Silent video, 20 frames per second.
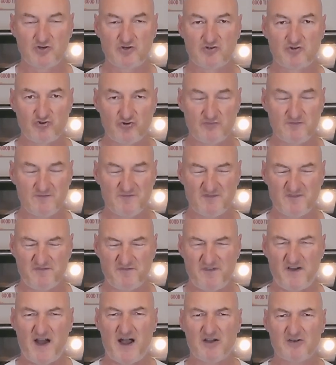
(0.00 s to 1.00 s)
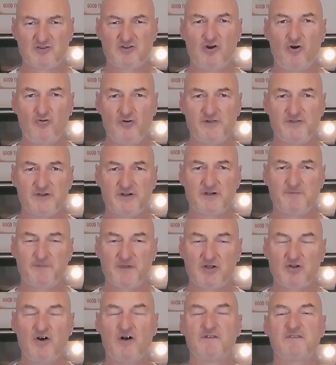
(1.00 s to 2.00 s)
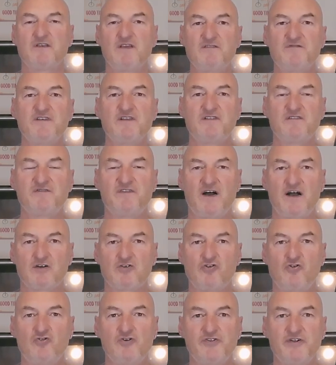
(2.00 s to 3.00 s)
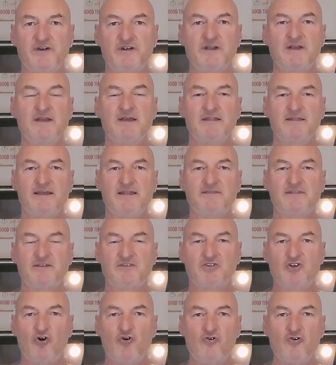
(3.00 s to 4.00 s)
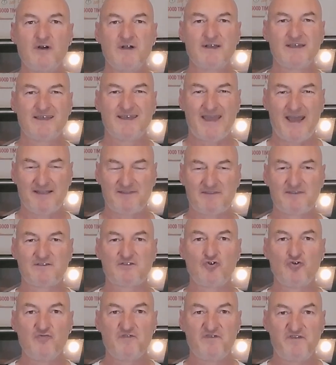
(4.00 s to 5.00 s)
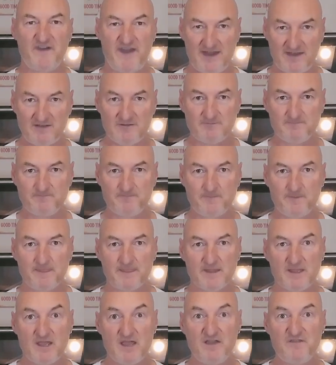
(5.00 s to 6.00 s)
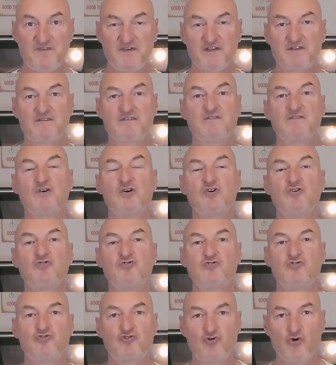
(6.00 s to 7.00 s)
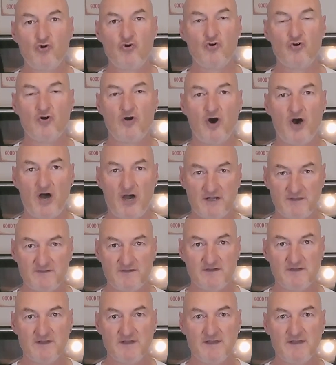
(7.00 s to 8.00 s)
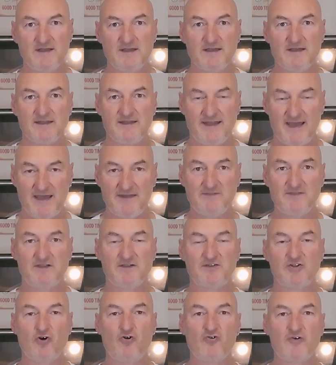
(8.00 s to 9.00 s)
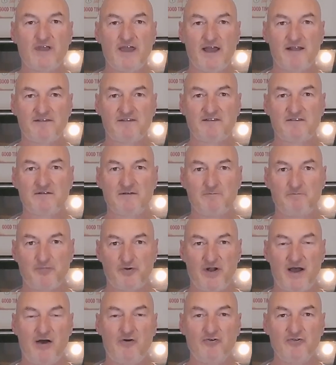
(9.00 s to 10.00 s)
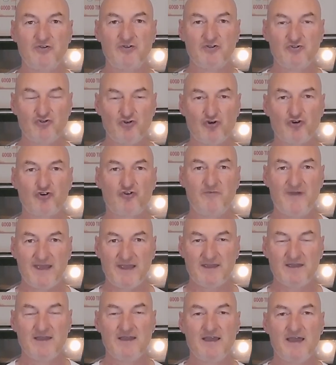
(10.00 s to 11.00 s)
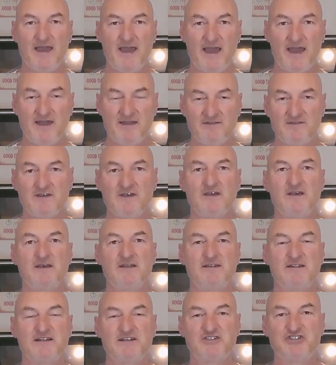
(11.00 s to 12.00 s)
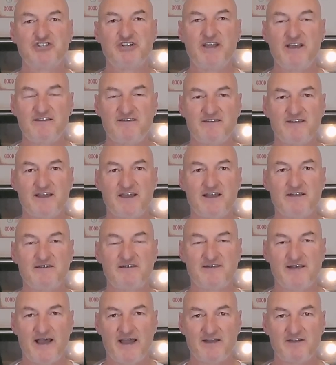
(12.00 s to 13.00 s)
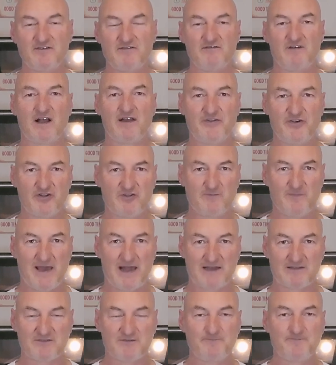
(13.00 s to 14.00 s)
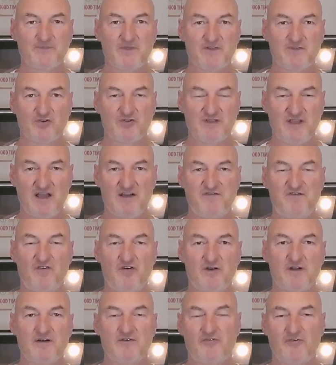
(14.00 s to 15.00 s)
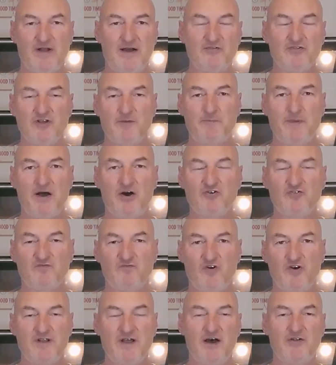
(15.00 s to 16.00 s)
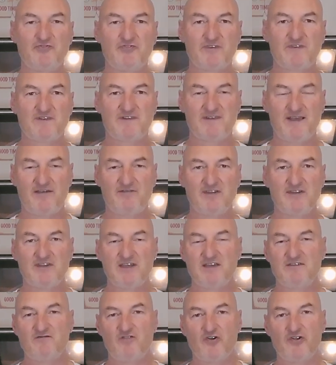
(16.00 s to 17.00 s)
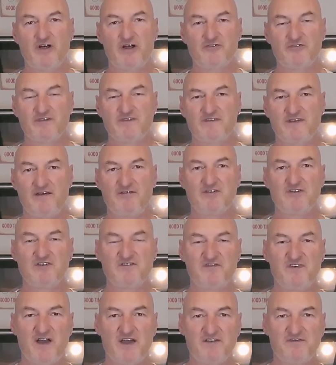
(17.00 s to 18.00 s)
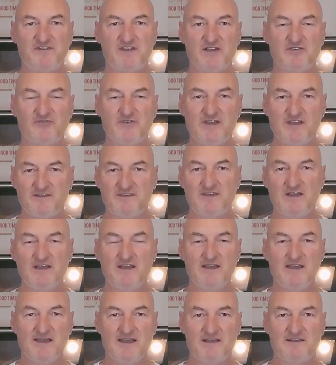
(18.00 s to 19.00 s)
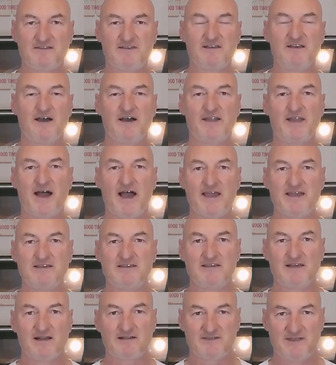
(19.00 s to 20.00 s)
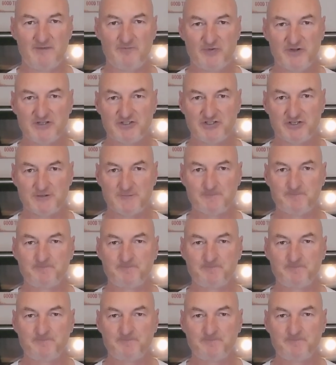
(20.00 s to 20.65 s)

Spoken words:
too far colder, because if it's far colder, then the dough gets too fat. If it's too hot, then the dough gets brown too quick and the cheese inside will not melt. So therefore, round about 170, 175 degrees is an ideal temperature.